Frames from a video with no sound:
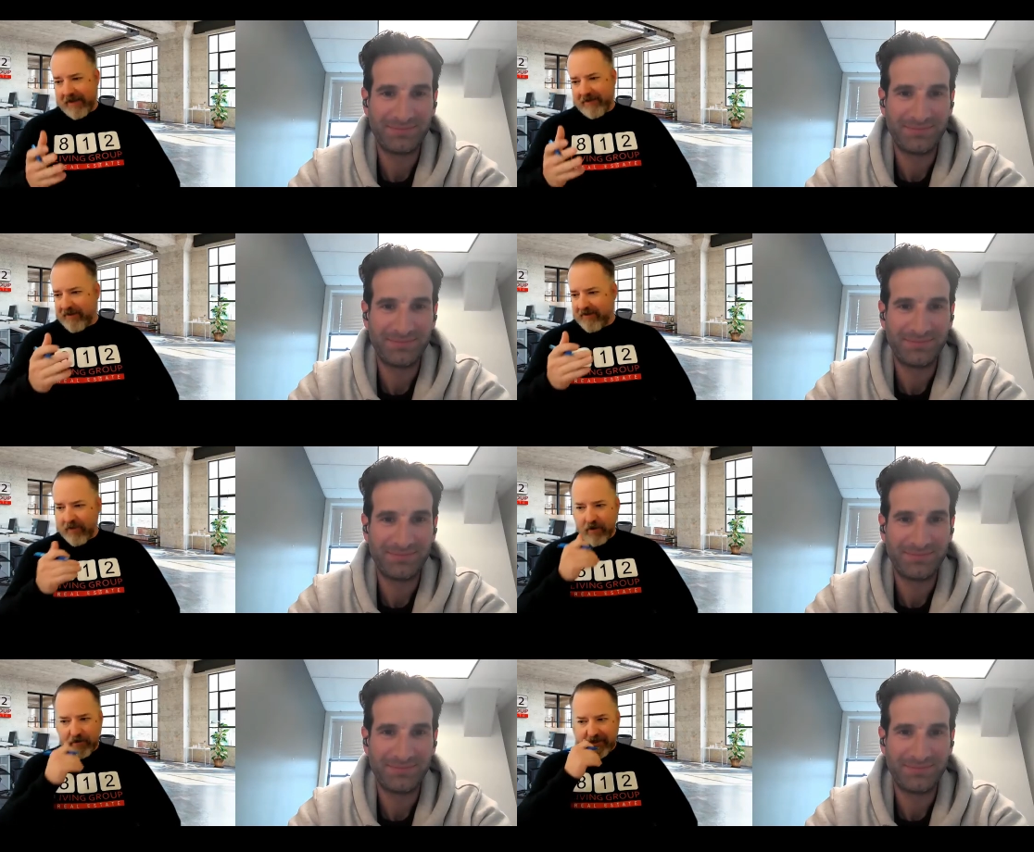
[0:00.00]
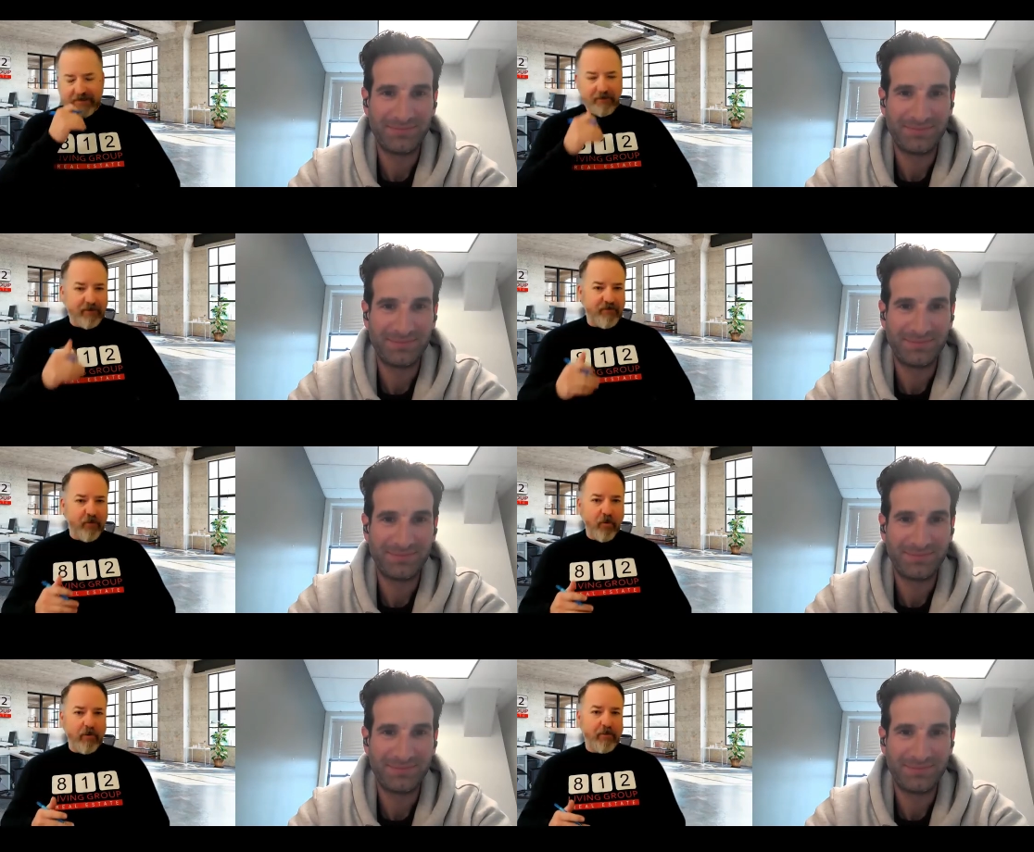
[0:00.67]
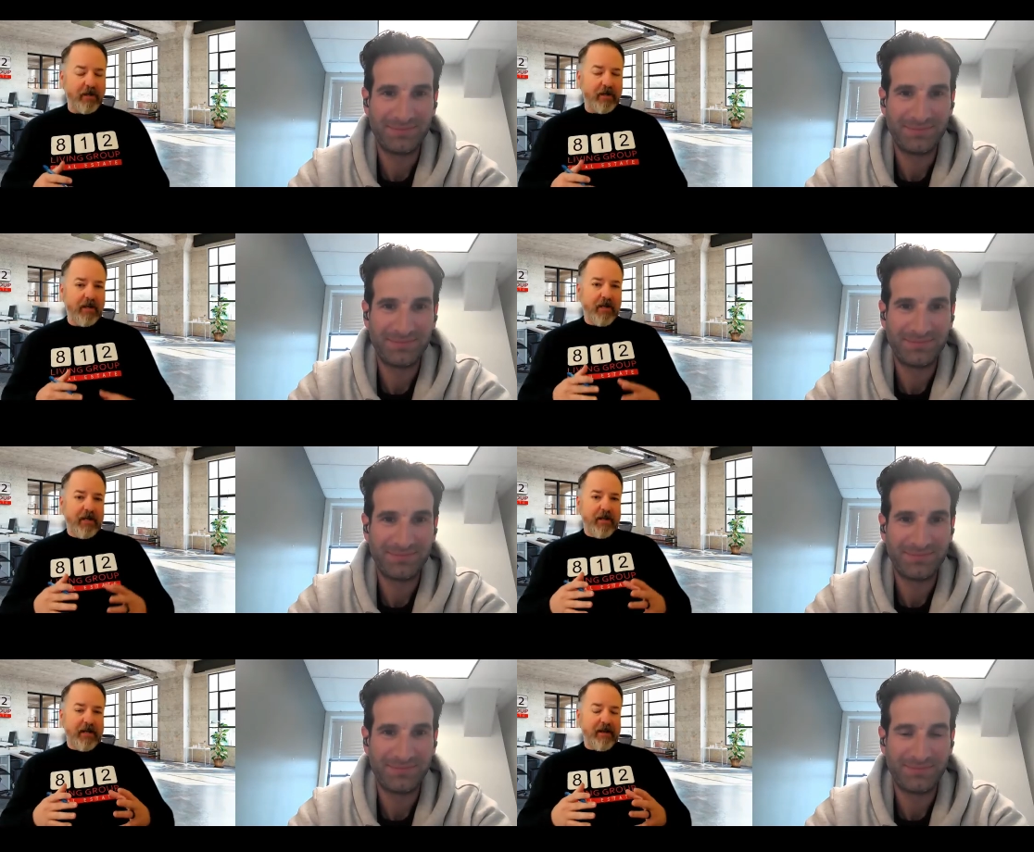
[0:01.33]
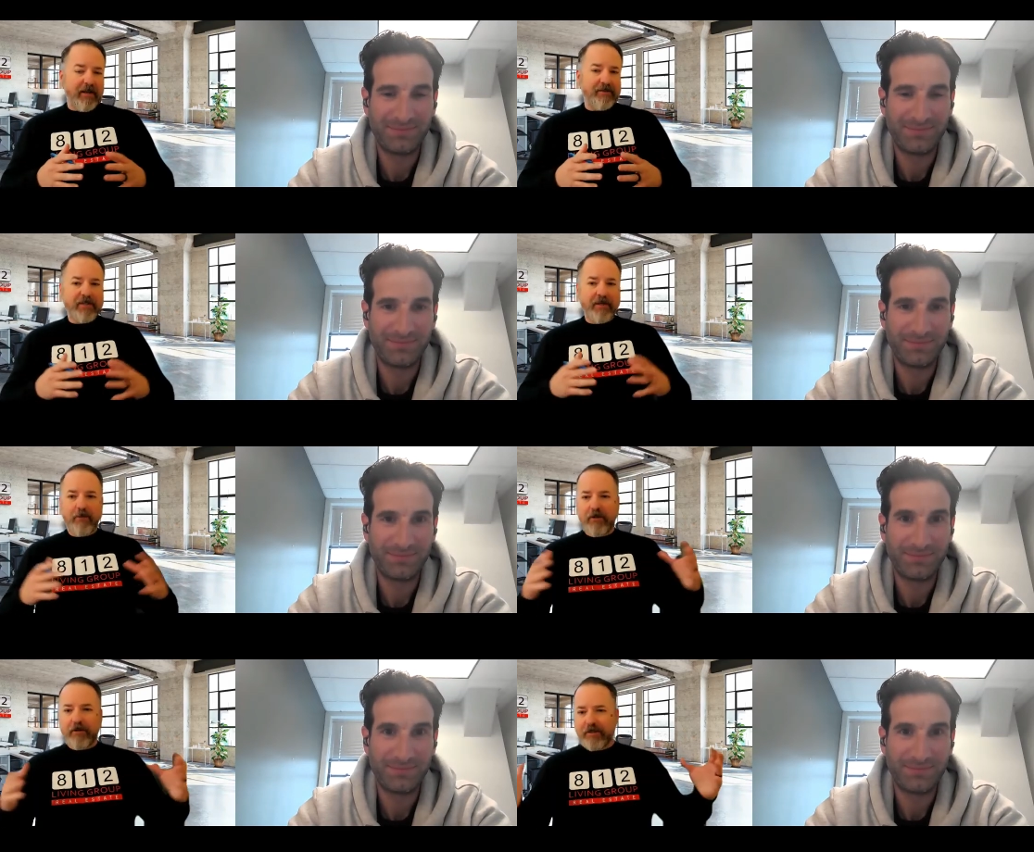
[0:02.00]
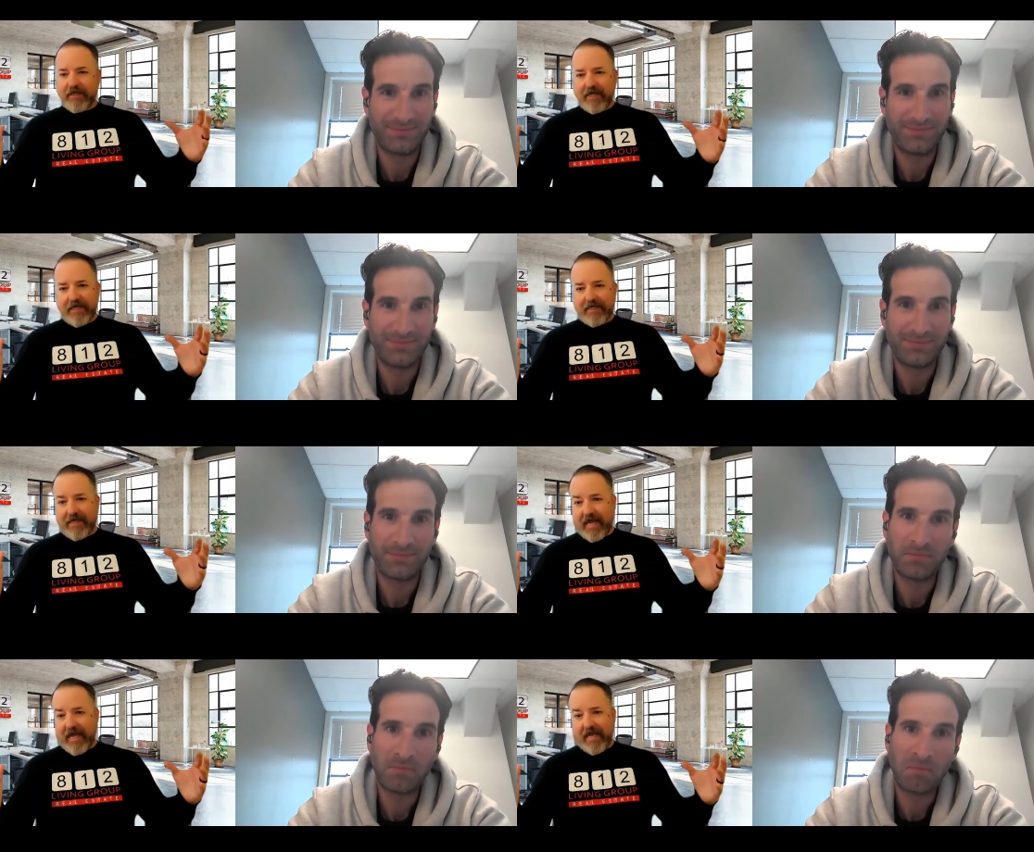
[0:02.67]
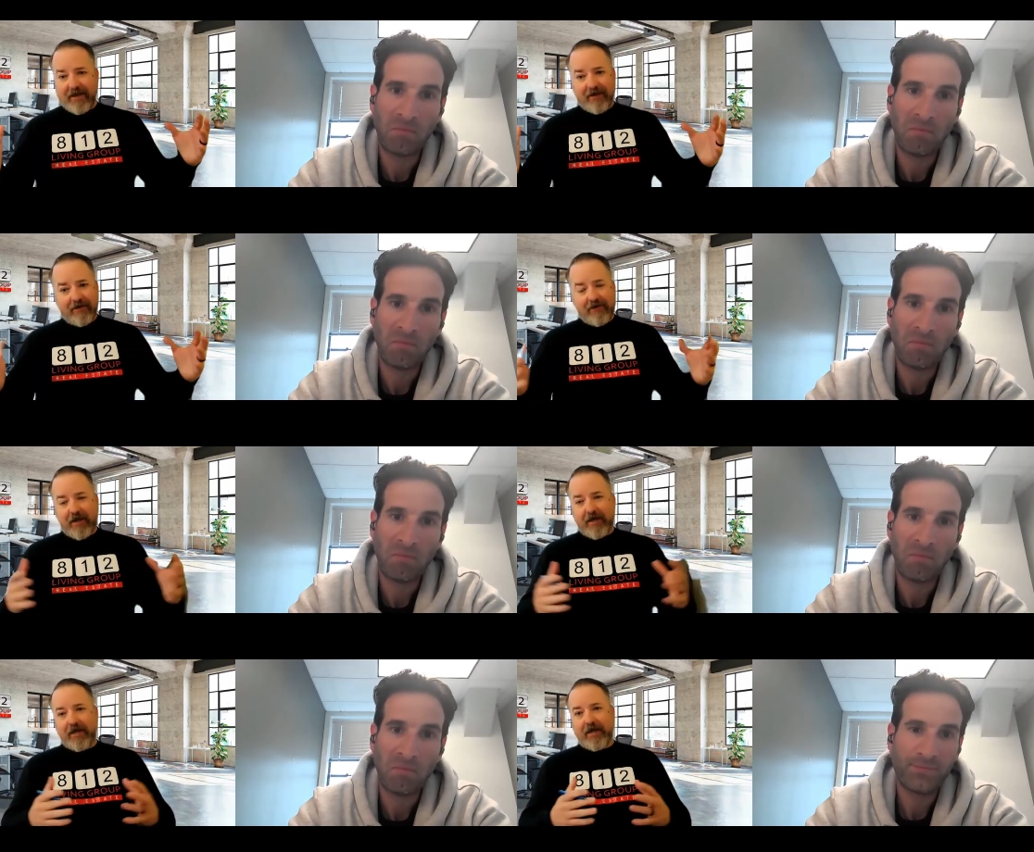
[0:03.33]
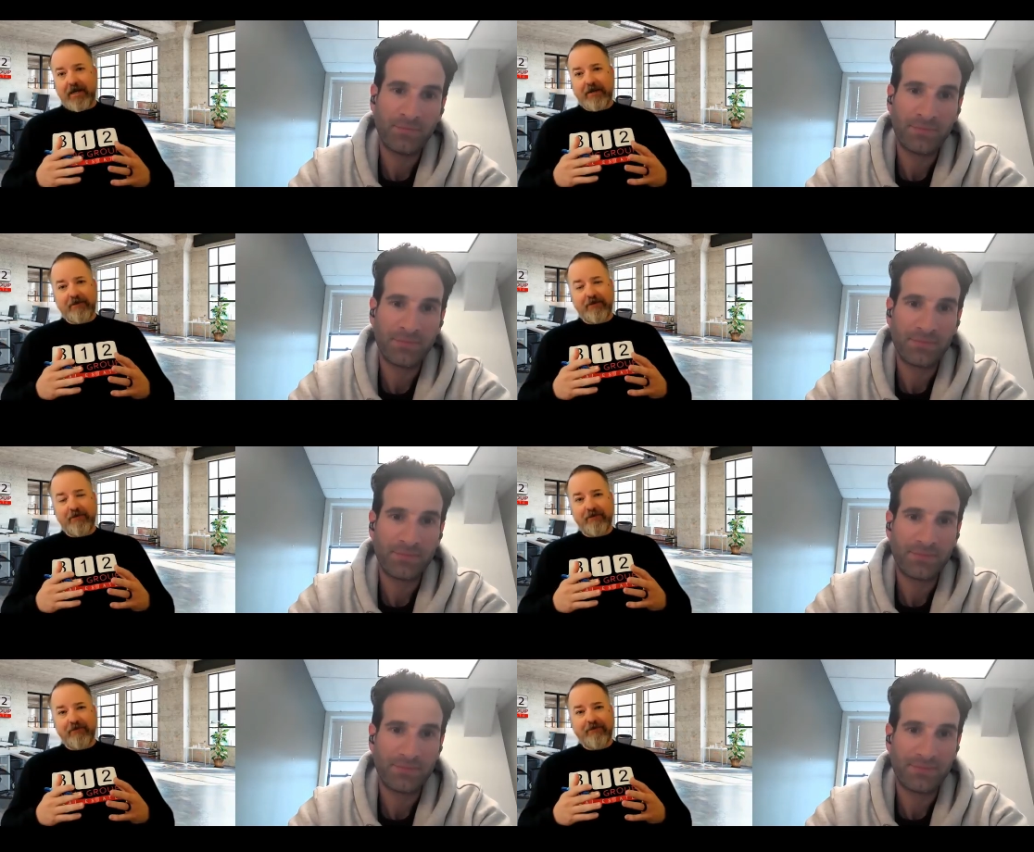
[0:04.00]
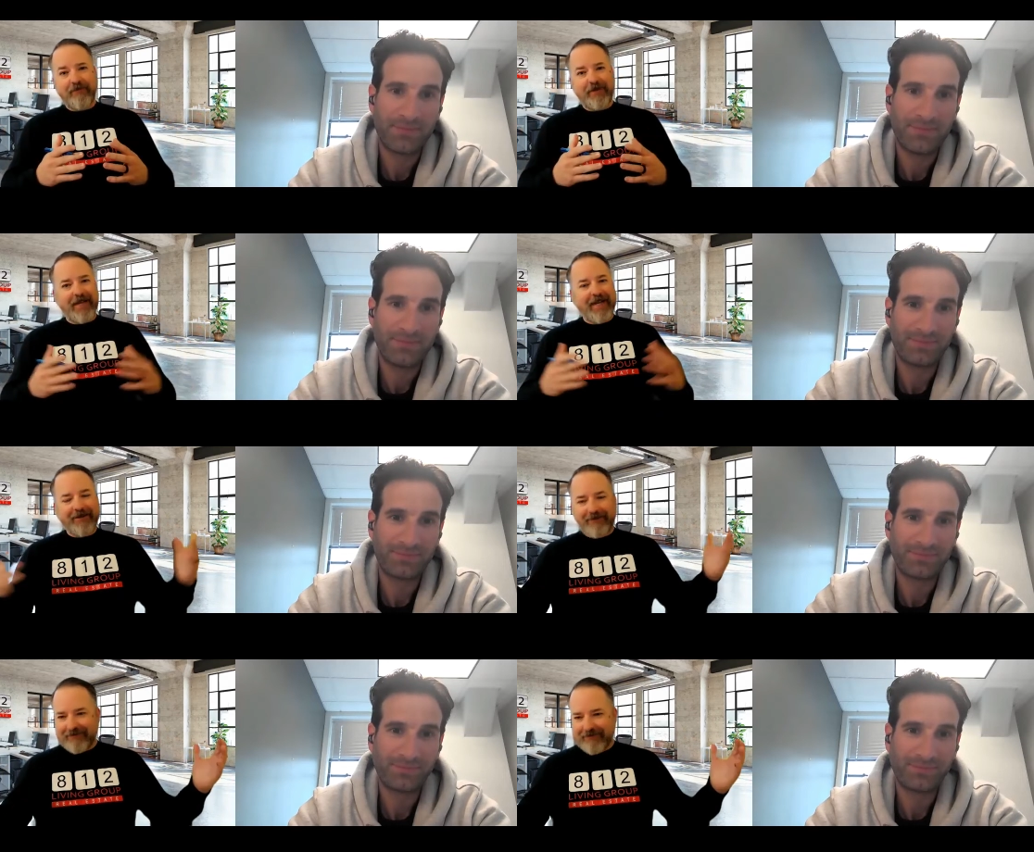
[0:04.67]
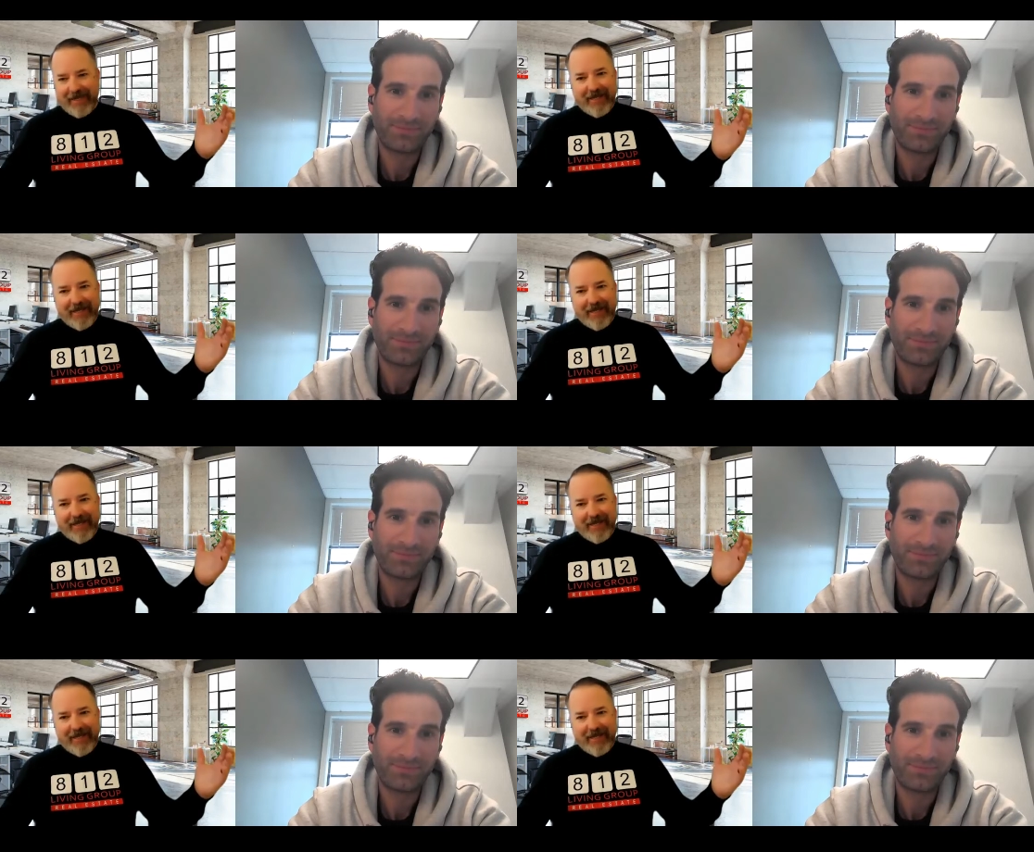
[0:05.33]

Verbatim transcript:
Speaker 1: maybe you've heard this before, but if someone who says, hey, um, I, I